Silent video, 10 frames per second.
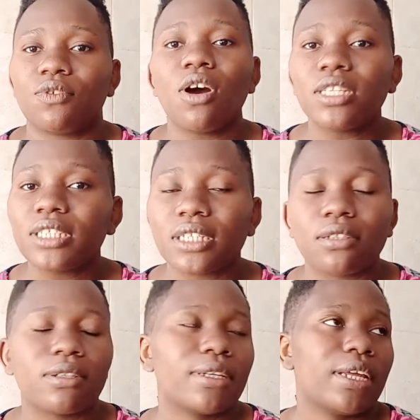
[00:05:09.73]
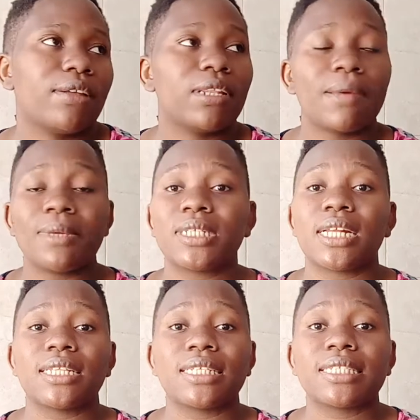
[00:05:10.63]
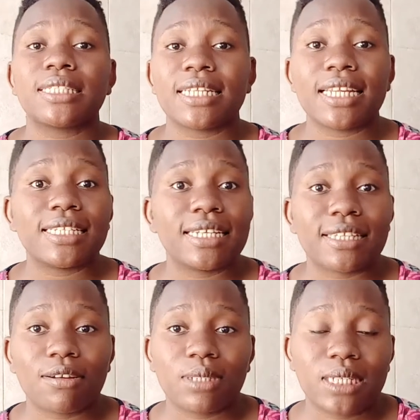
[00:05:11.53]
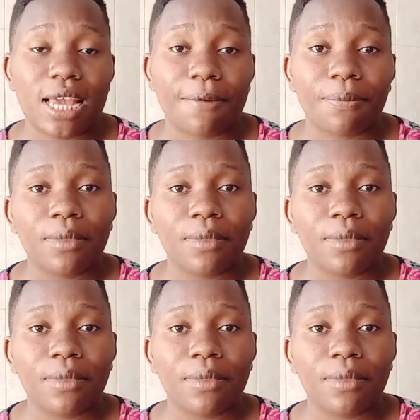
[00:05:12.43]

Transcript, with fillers: Don't, hey, let me tell these teenagers out here.